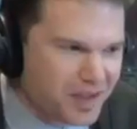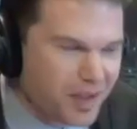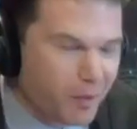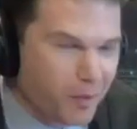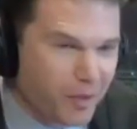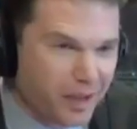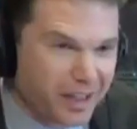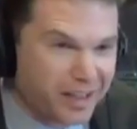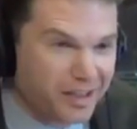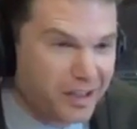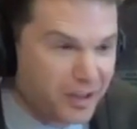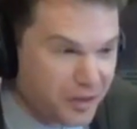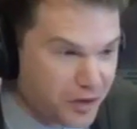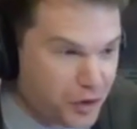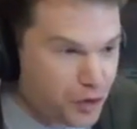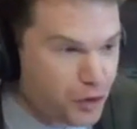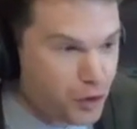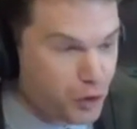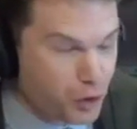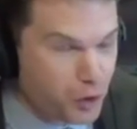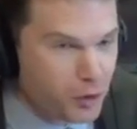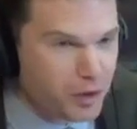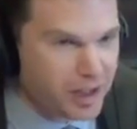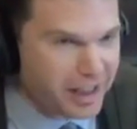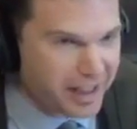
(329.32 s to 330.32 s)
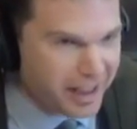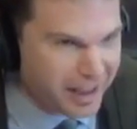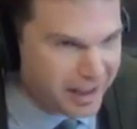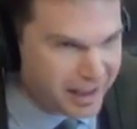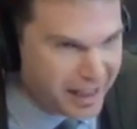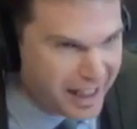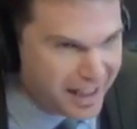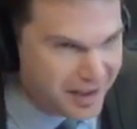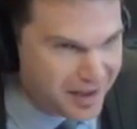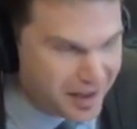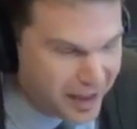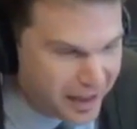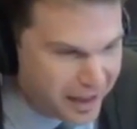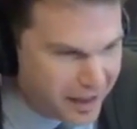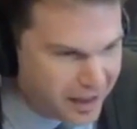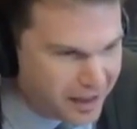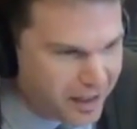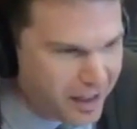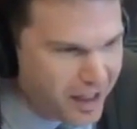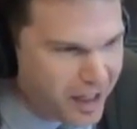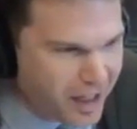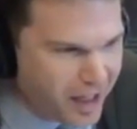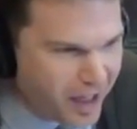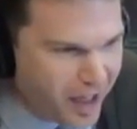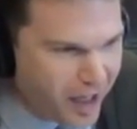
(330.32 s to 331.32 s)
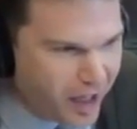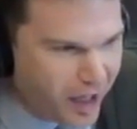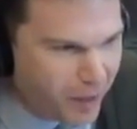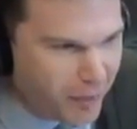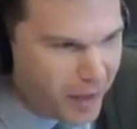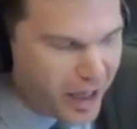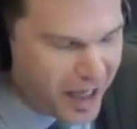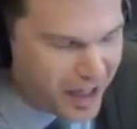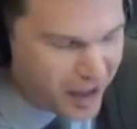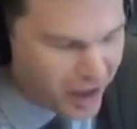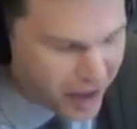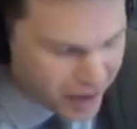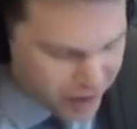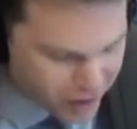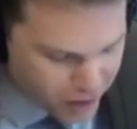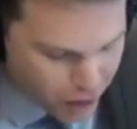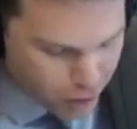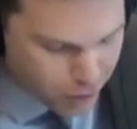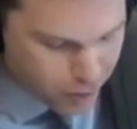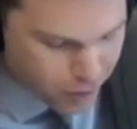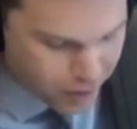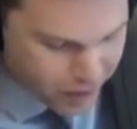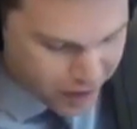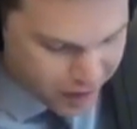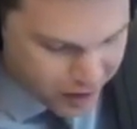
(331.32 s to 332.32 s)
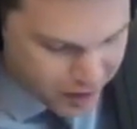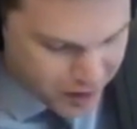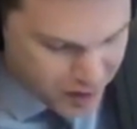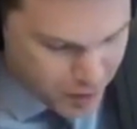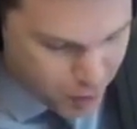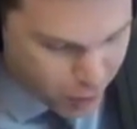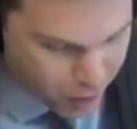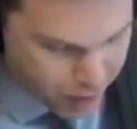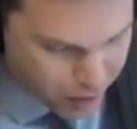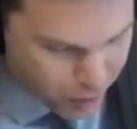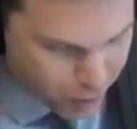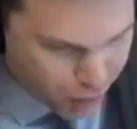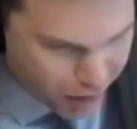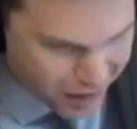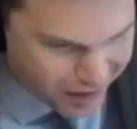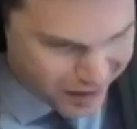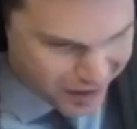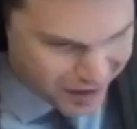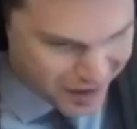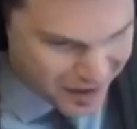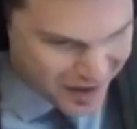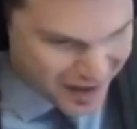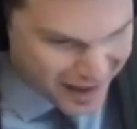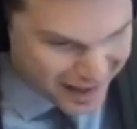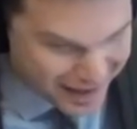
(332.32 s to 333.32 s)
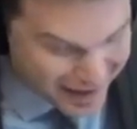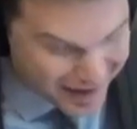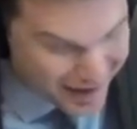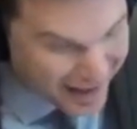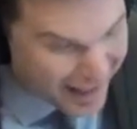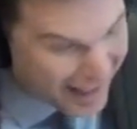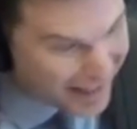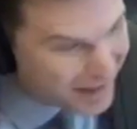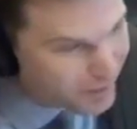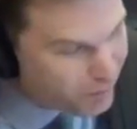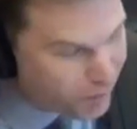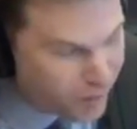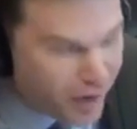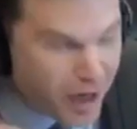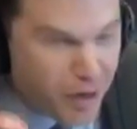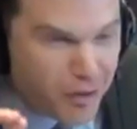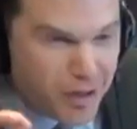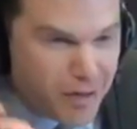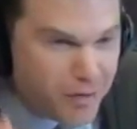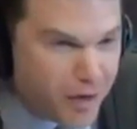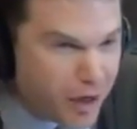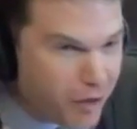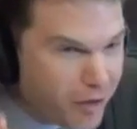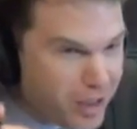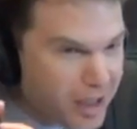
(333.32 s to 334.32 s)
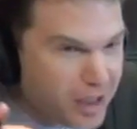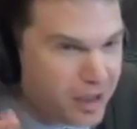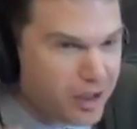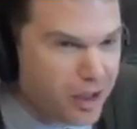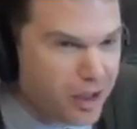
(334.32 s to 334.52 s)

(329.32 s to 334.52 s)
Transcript: for something that's truly a classic. Mm. And I don't think Spring Breakers is that. Very, very